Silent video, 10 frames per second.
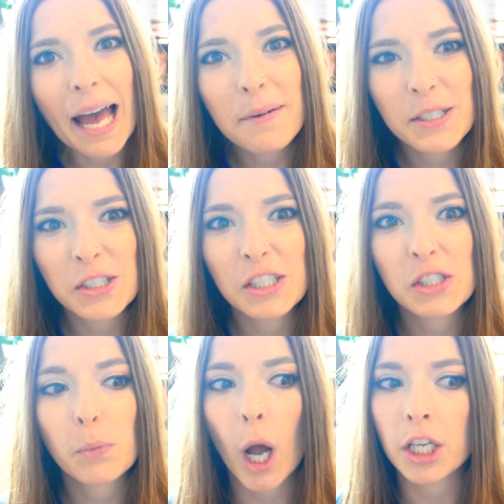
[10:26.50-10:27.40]
I was
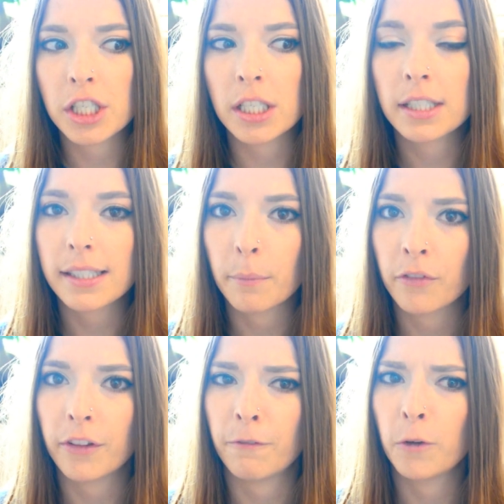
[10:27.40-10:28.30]
just watching some
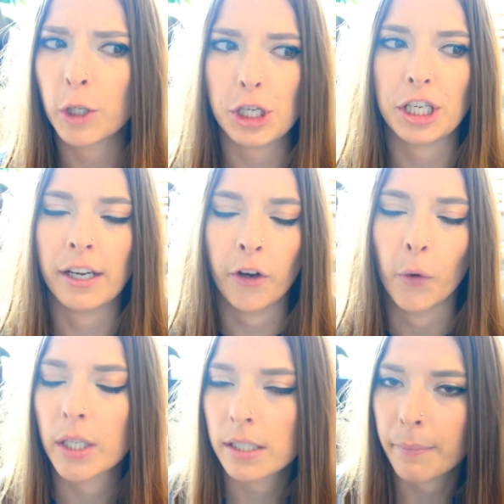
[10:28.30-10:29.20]
of the footage and I
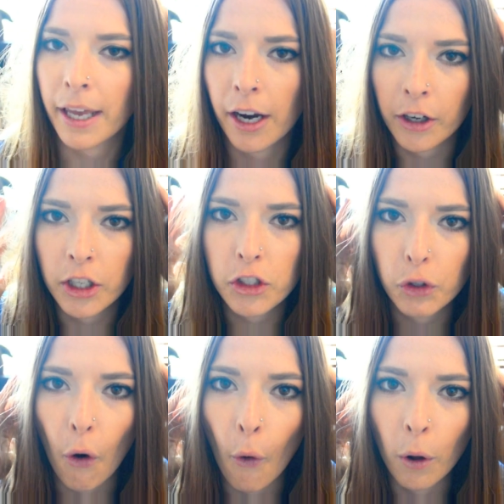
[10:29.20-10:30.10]
noticed my hair is
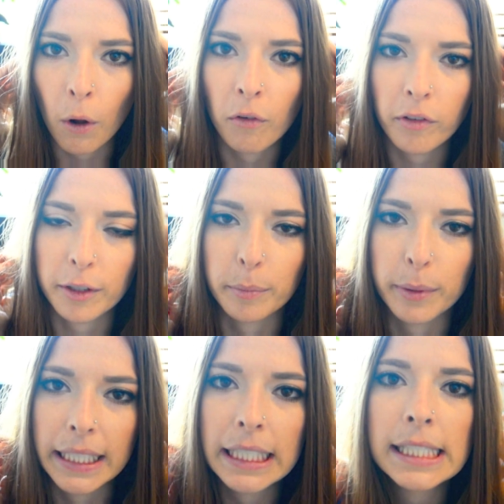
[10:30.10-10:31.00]
all over the
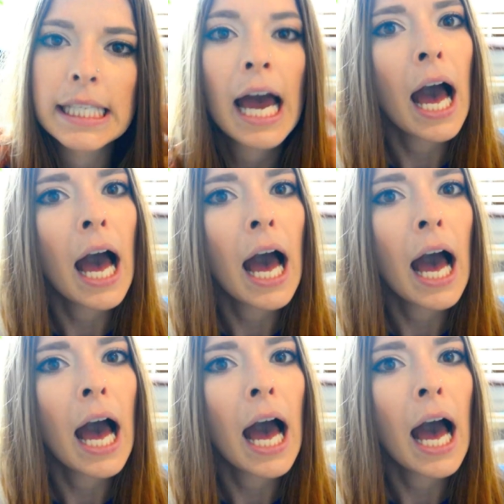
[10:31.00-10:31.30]
place.